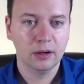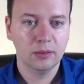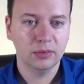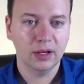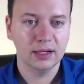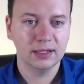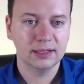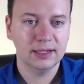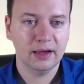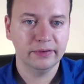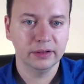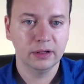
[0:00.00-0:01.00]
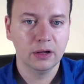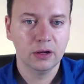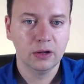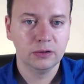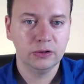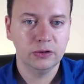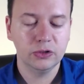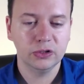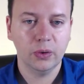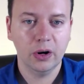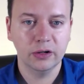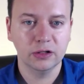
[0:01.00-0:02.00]
plus 7. 2
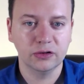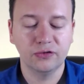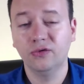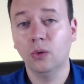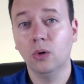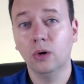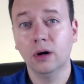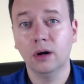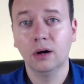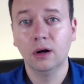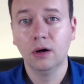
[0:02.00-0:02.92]
squared is 4.